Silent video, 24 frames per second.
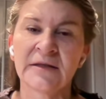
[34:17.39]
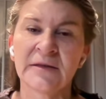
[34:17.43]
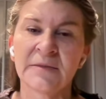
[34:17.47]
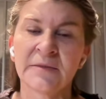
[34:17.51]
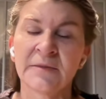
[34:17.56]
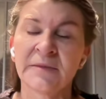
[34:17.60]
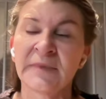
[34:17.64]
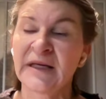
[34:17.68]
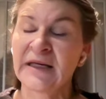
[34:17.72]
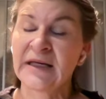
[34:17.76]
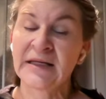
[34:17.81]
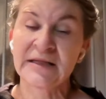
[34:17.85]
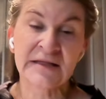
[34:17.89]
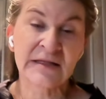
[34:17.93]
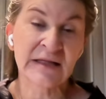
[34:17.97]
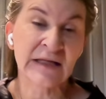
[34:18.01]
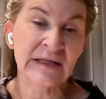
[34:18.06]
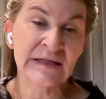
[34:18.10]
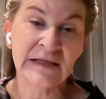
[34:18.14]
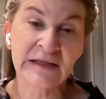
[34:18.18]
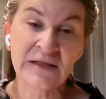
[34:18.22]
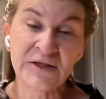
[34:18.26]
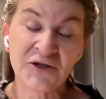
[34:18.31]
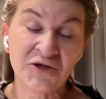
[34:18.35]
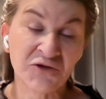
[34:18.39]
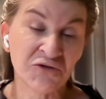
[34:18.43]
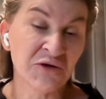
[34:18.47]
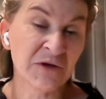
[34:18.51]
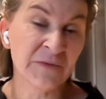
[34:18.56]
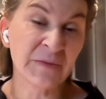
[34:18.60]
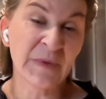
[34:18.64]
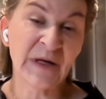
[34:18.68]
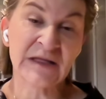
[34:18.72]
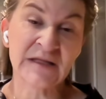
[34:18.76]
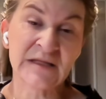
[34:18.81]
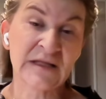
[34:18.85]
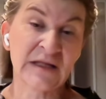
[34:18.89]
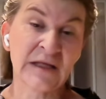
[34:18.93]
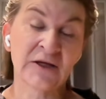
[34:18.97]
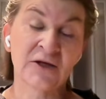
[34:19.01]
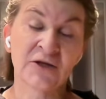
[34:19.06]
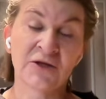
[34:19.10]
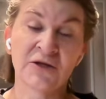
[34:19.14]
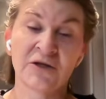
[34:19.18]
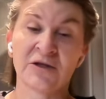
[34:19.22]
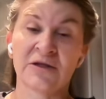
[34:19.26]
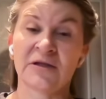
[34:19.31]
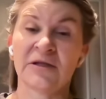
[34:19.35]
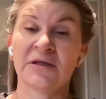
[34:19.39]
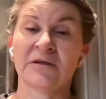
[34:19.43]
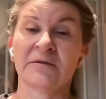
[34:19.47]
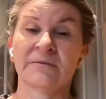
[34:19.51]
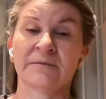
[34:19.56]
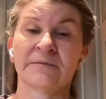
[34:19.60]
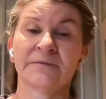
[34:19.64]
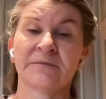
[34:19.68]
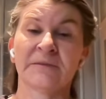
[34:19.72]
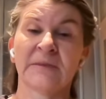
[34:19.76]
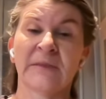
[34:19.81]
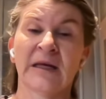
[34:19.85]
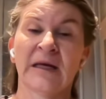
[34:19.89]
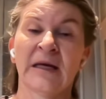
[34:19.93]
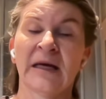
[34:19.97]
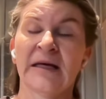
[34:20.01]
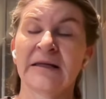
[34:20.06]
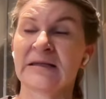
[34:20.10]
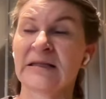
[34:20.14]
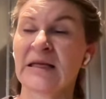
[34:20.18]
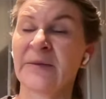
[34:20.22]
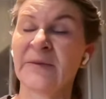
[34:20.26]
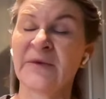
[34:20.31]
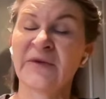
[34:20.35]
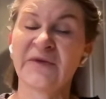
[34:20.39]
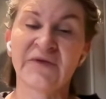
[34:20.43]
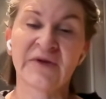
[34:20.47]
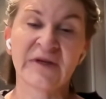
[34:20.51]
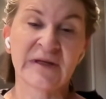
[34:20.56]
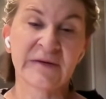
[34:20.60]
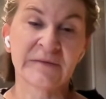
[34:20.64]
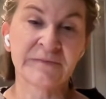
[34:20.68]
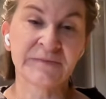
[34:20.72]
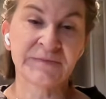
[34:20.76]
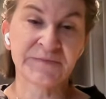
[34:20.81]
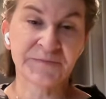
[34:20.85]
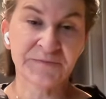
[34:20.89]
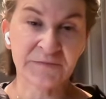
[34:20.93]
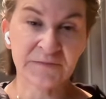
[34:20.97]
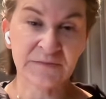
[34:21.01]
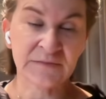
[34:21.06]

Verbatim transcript: because they did do the best they could and some of them yeah.